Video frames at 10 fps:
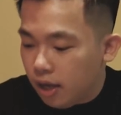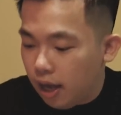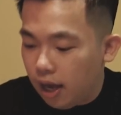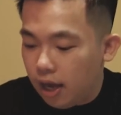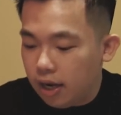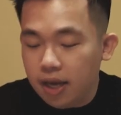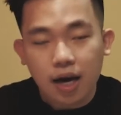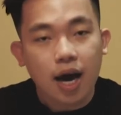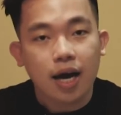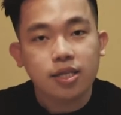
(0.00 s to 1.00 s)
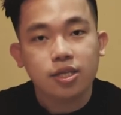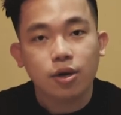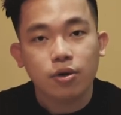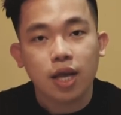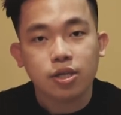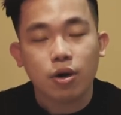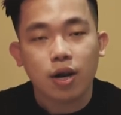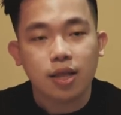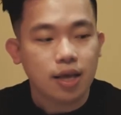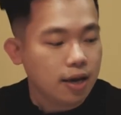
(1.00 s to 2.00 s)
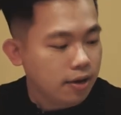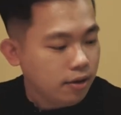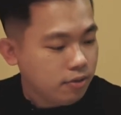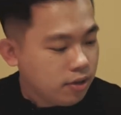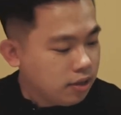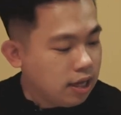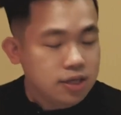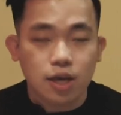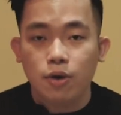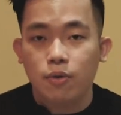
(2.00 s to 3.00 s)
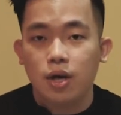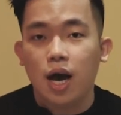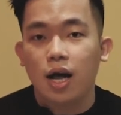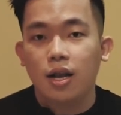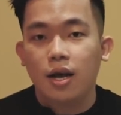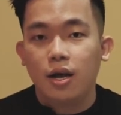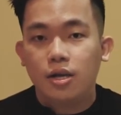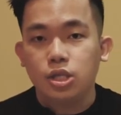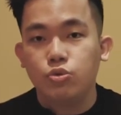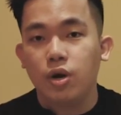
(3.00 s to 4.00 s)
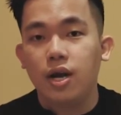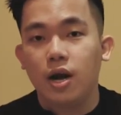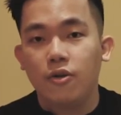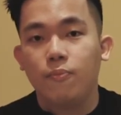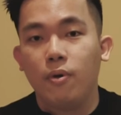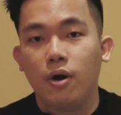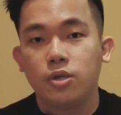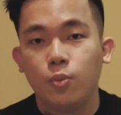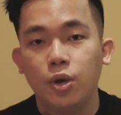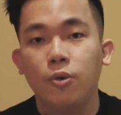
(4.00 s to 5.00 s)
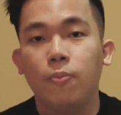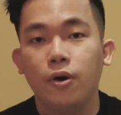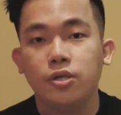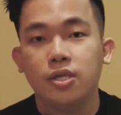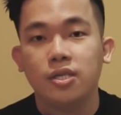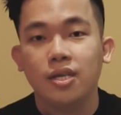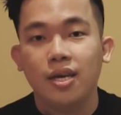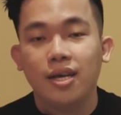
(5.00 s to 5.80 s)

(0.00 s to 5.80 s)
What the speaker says: And yeah guys, so that's all. I think the things that you got straight out of the box when you purchase